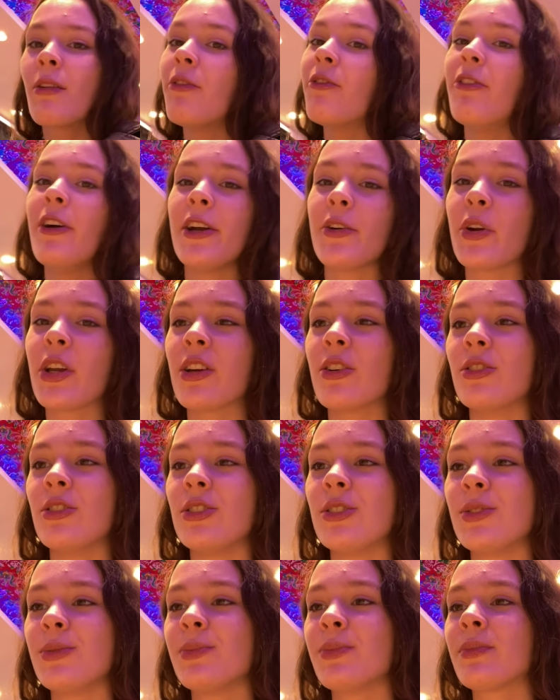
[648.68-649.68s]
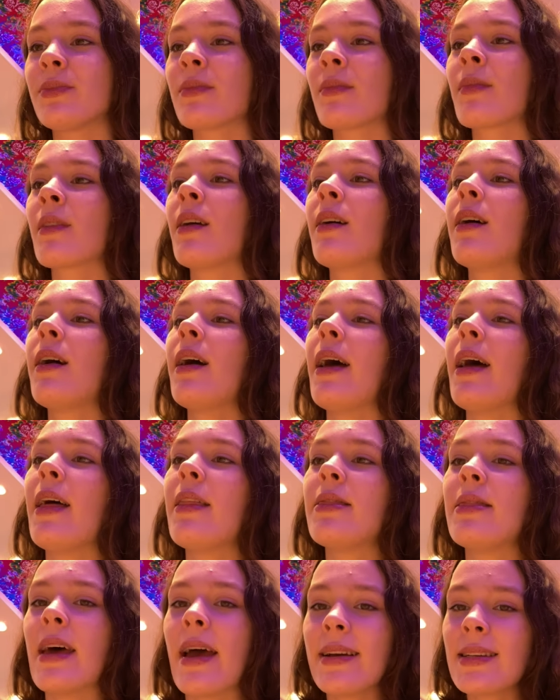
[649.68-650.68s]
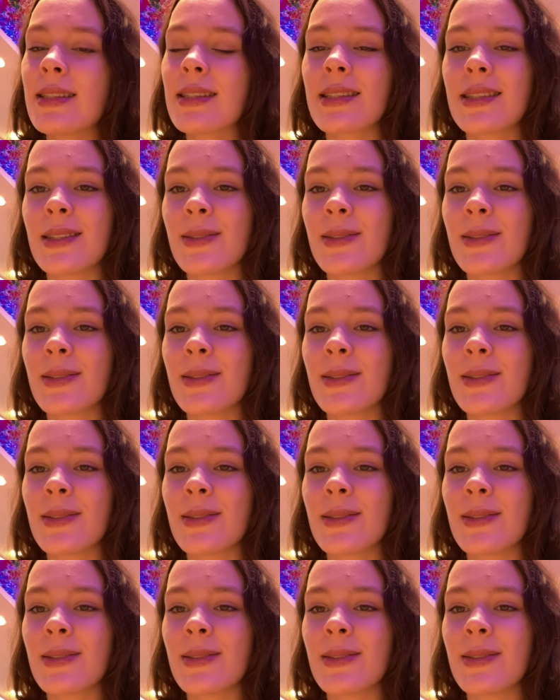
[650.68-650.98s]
very good. And next